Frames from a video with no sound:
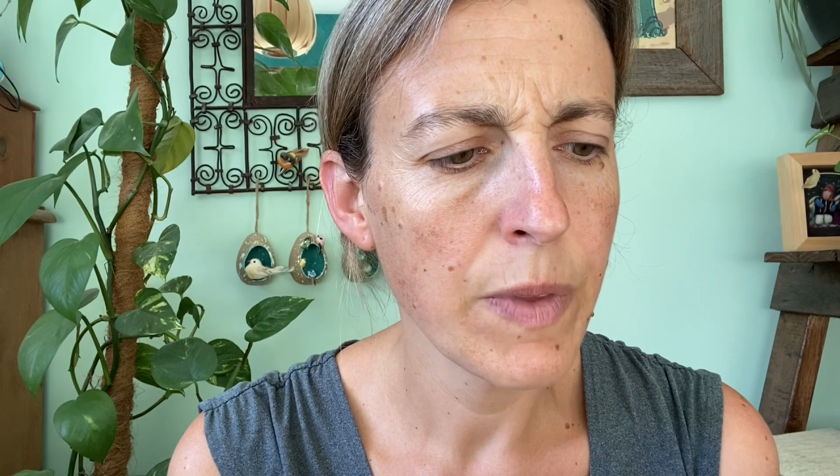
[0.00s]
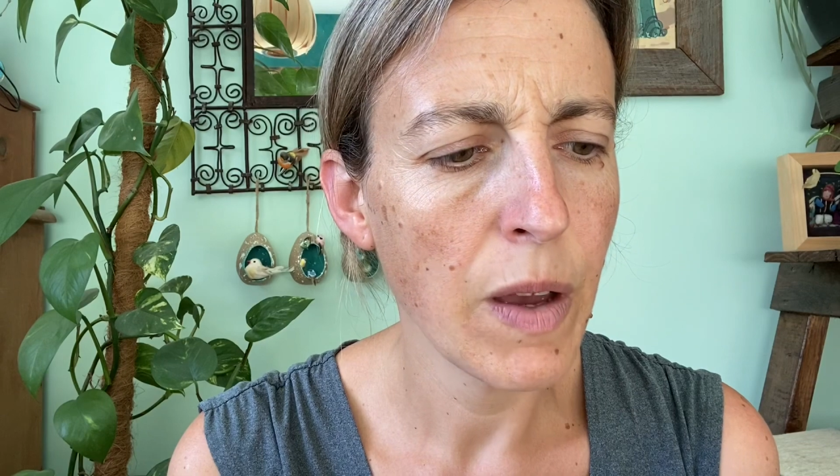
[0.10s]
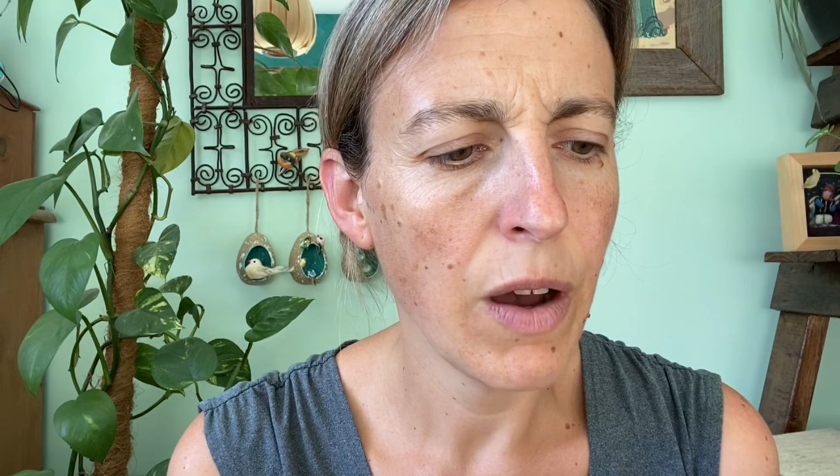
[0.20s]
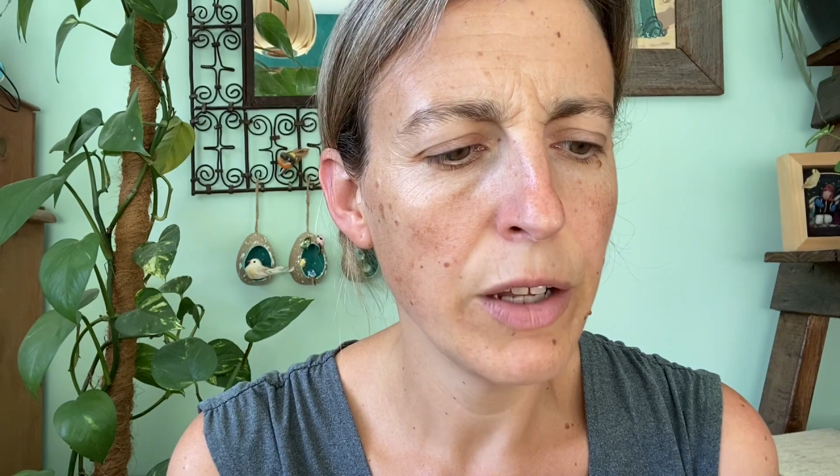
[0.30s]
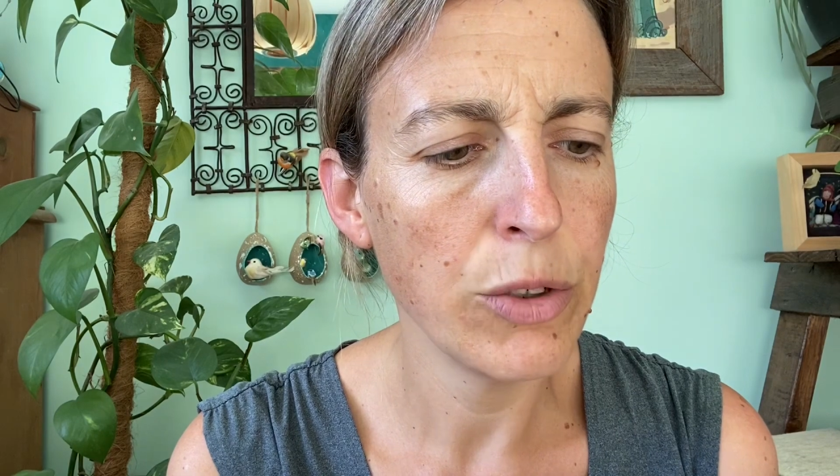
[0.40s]

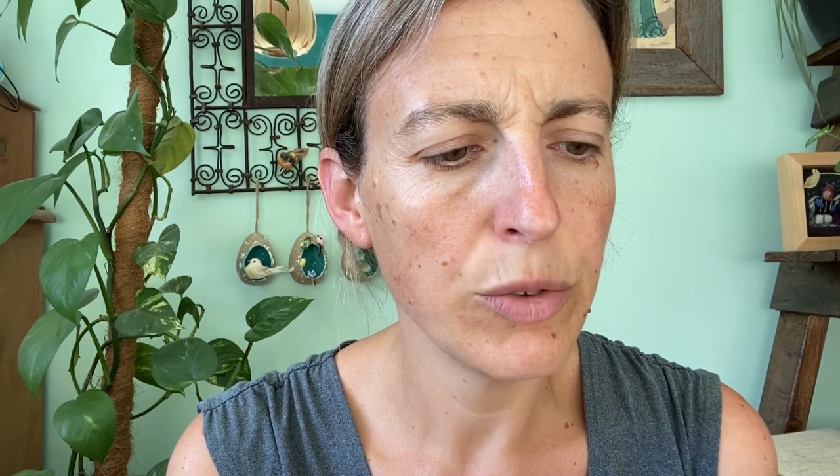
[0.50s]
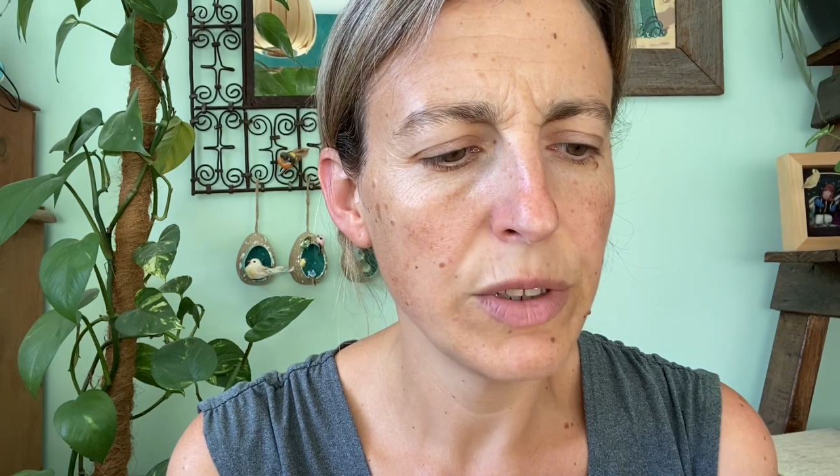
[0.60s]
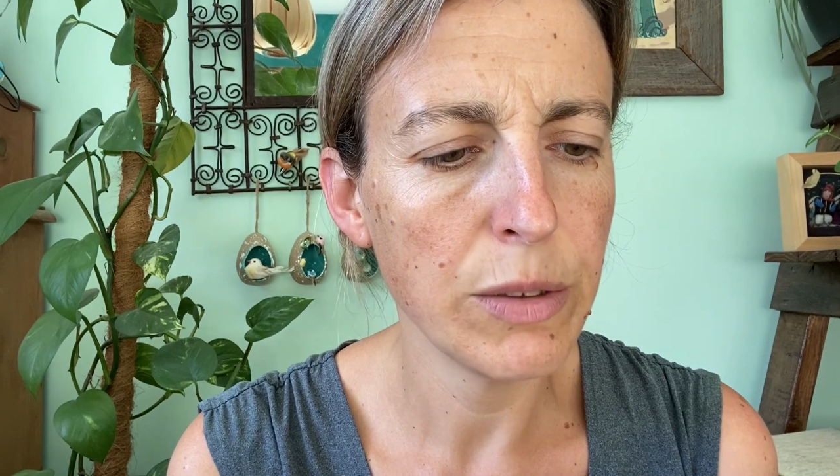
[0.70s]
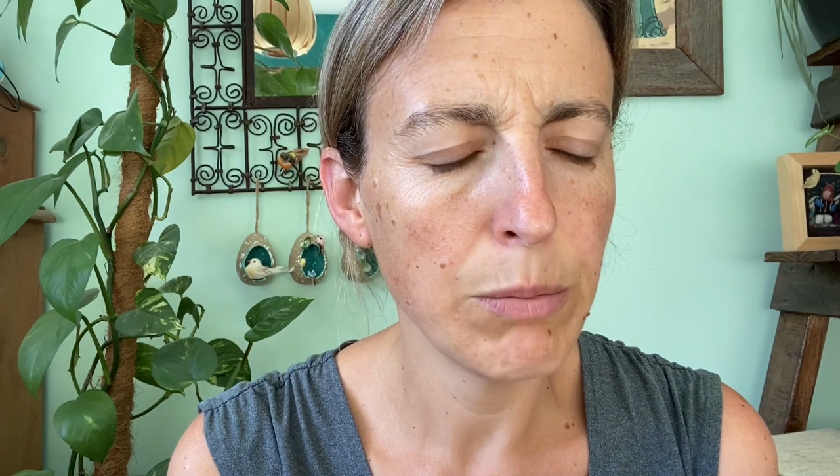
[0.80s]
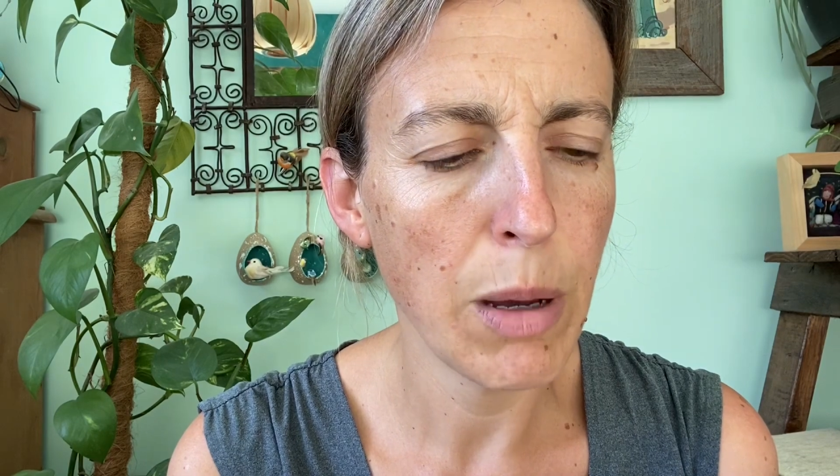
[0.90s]
I
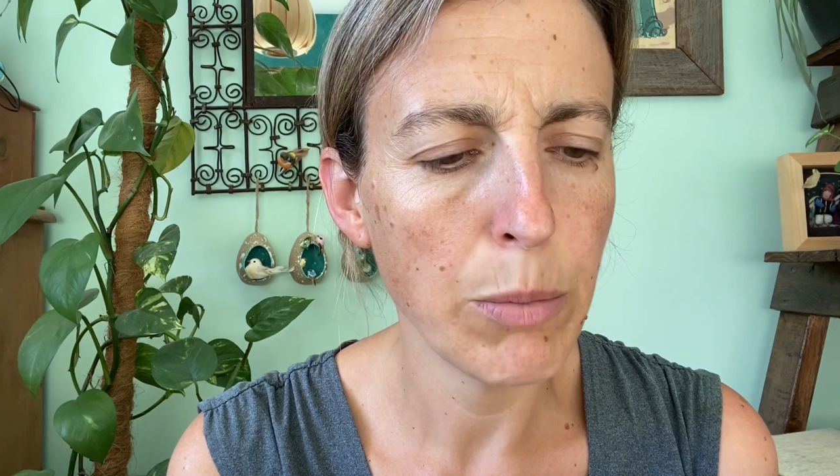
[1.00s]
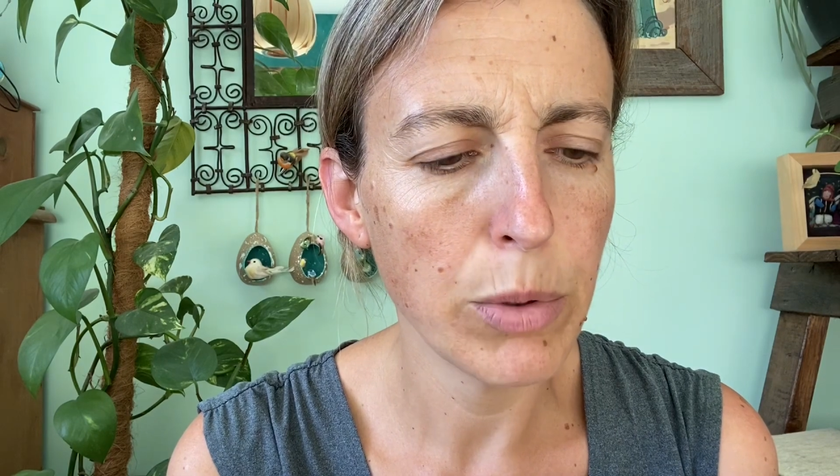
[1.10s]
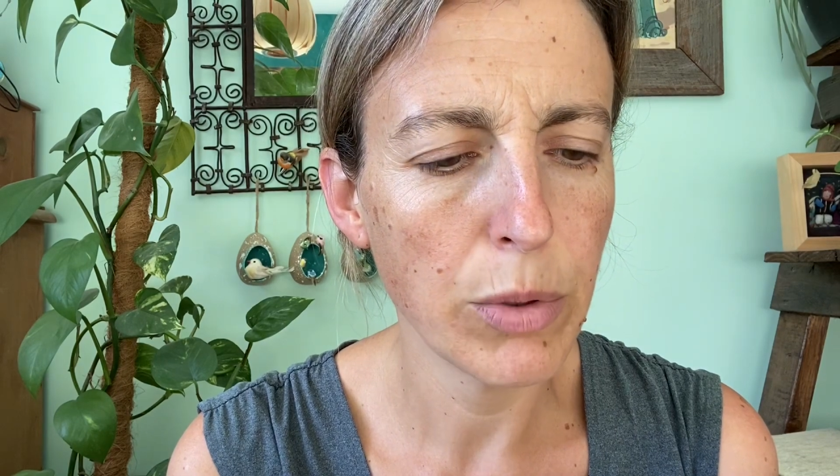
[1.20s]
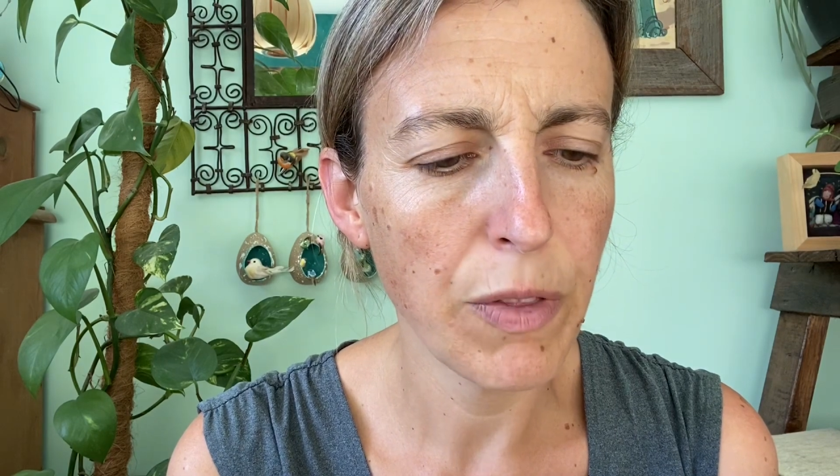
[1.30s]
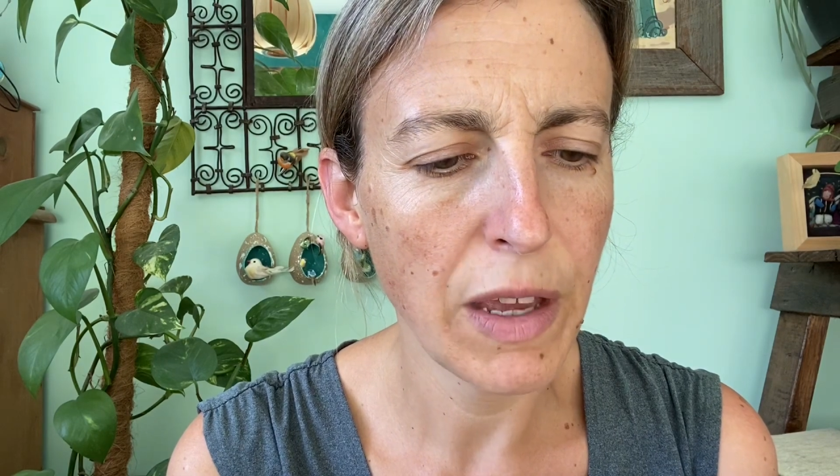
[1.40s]
nodded and
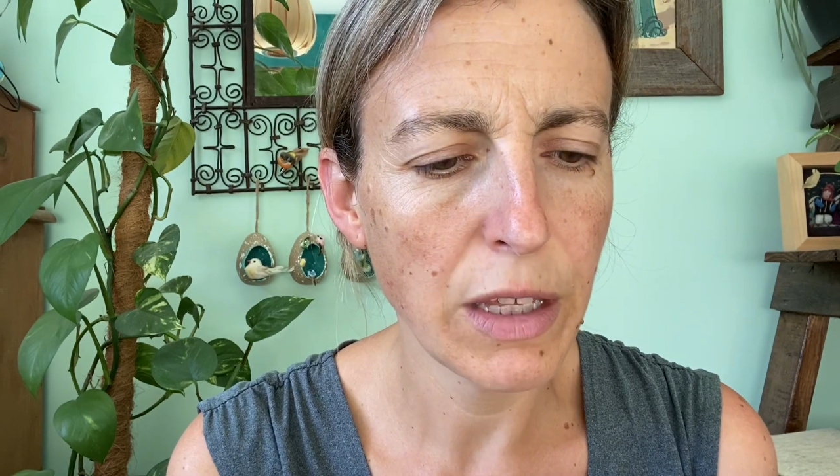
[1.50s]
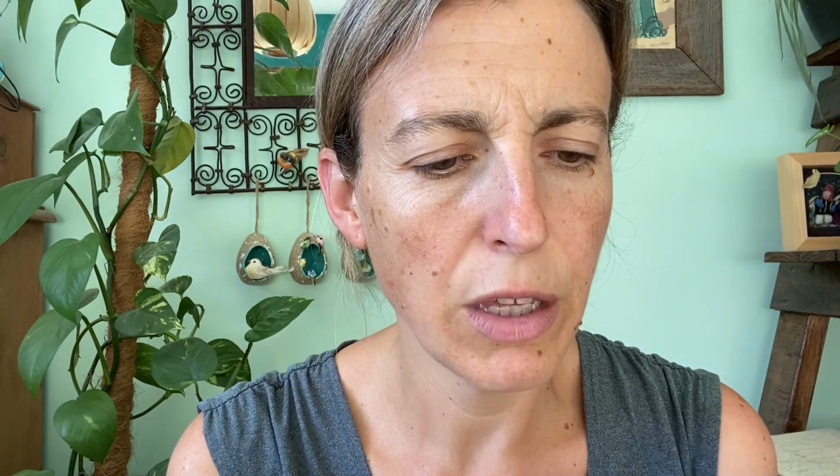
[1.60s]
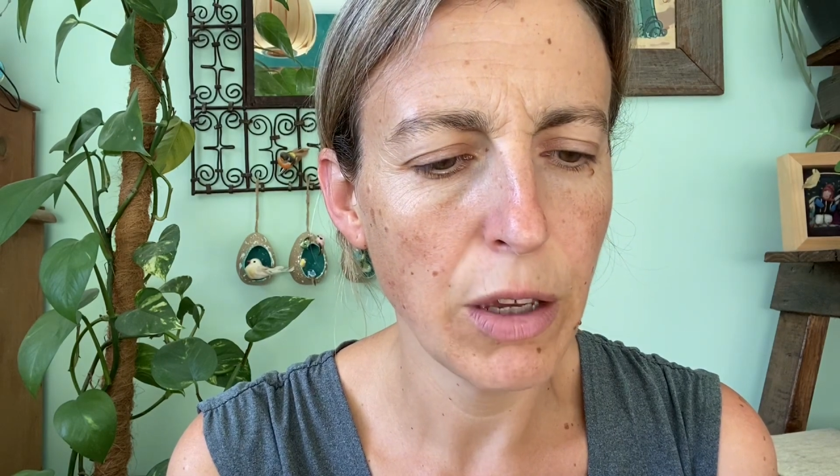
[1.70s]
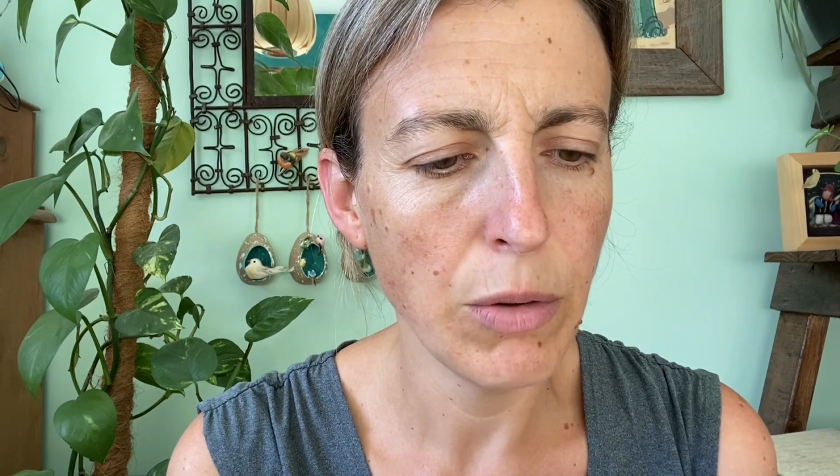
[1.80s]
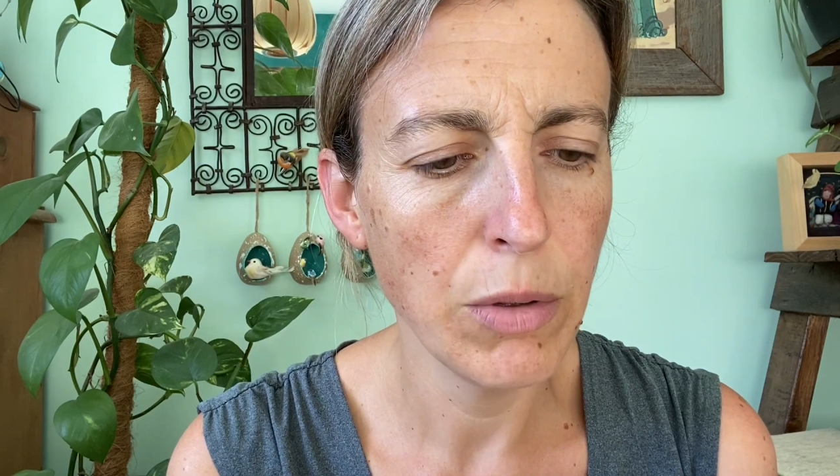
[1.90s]
mumbled, thank
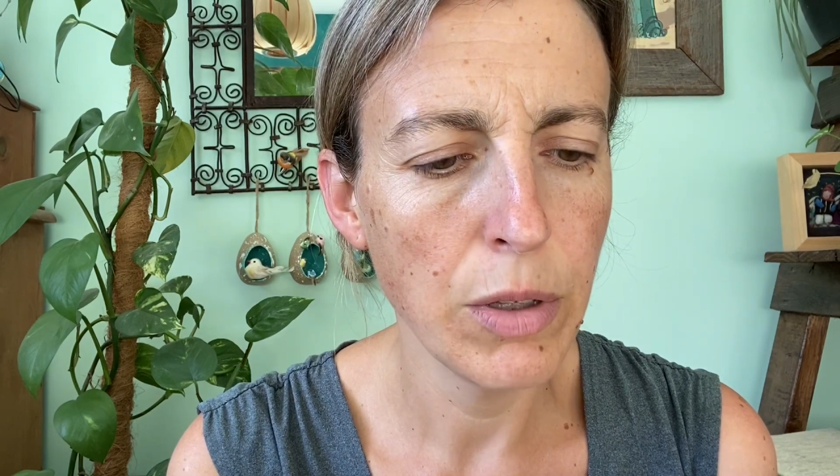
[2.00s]
you.